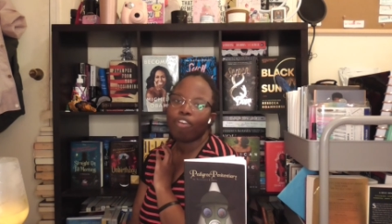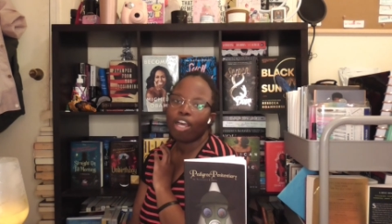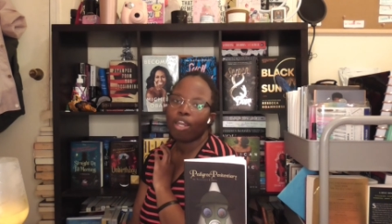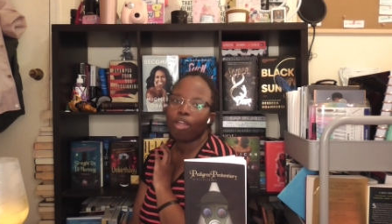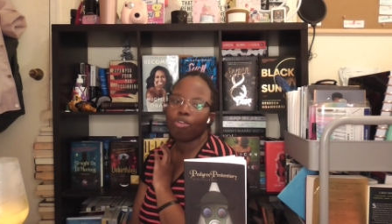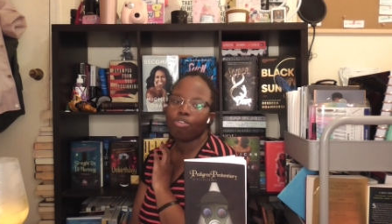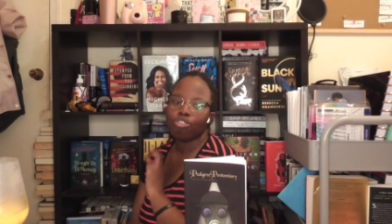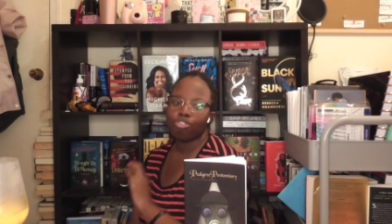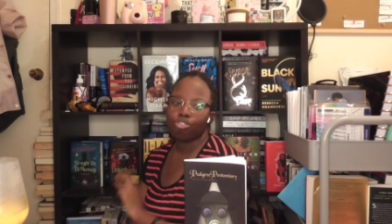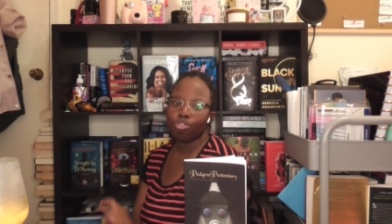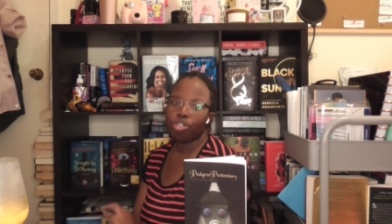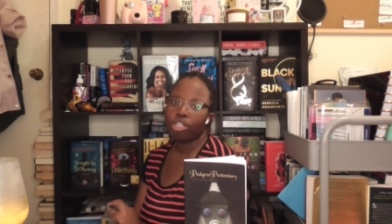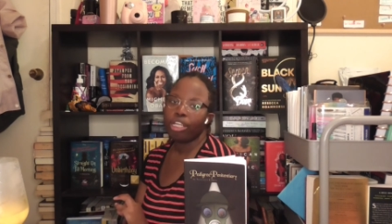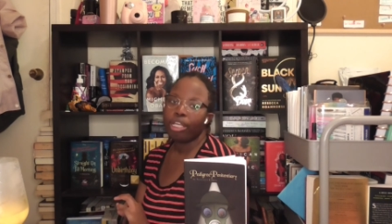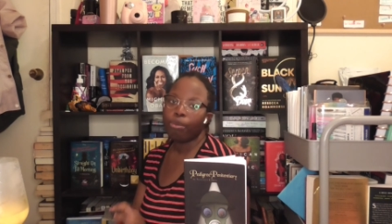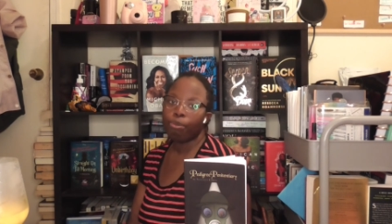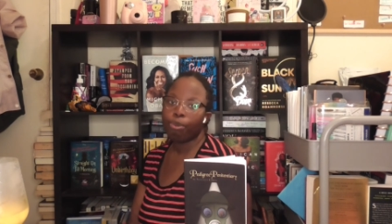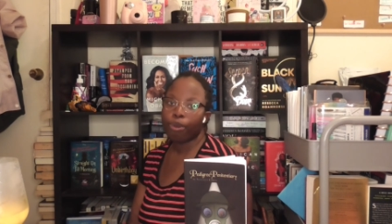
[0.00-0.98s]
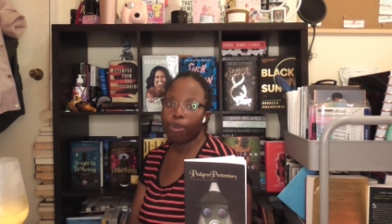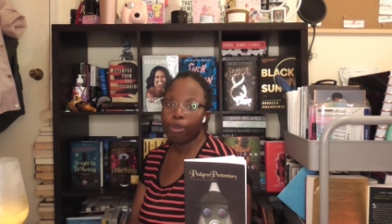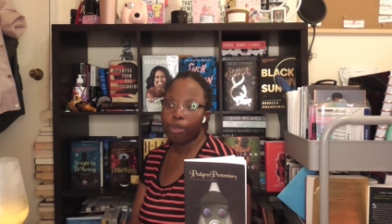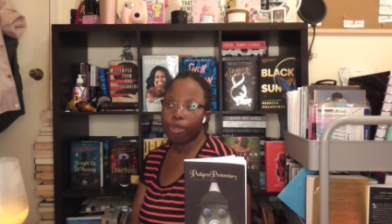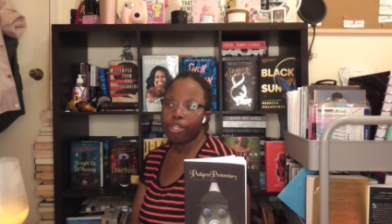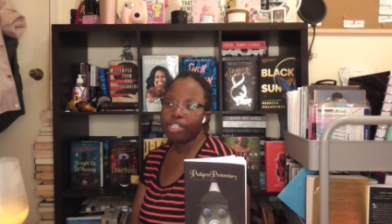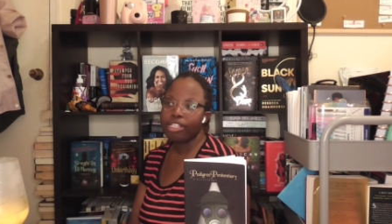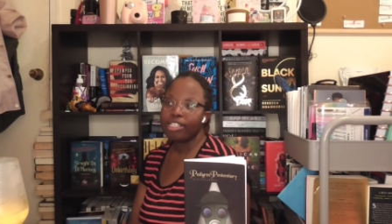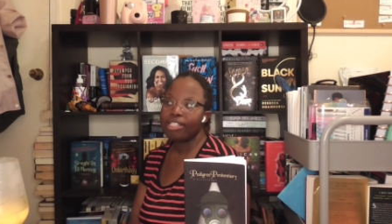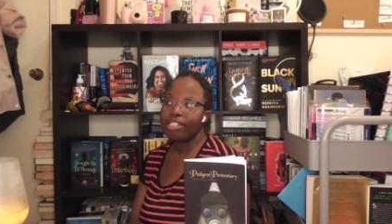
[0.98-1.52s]
follows Julian
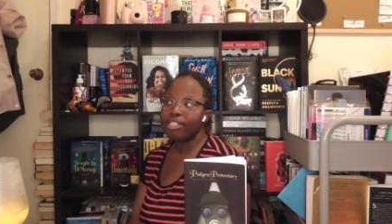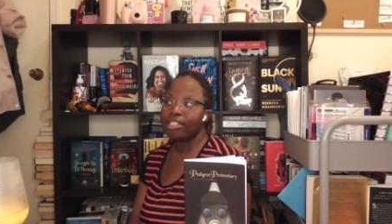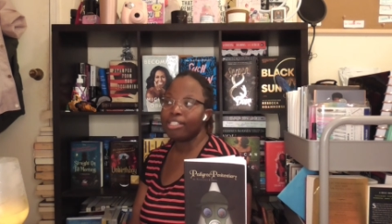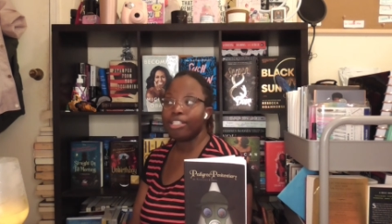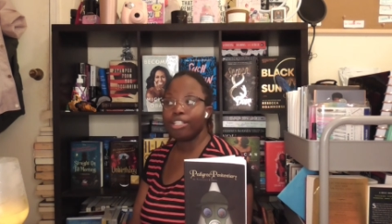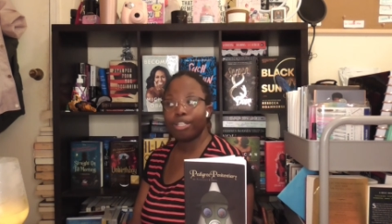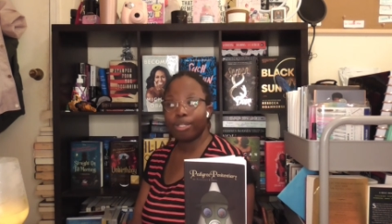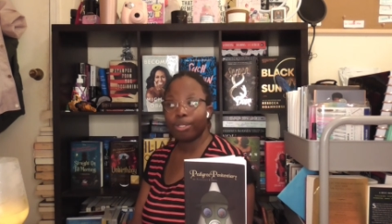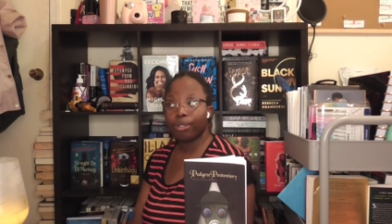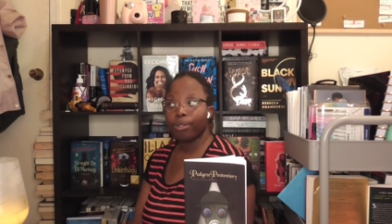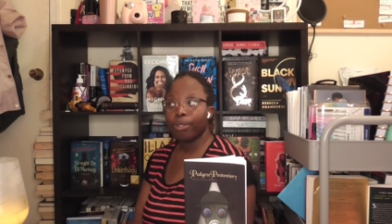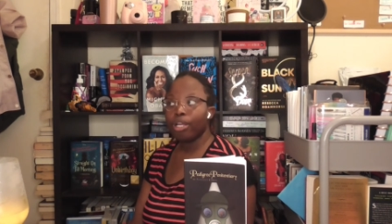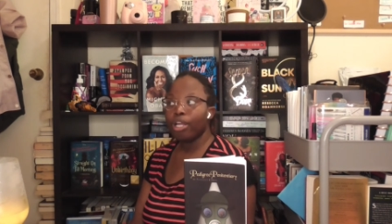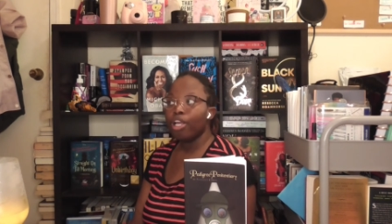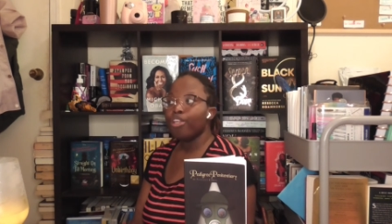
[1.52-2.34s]
Poe Still.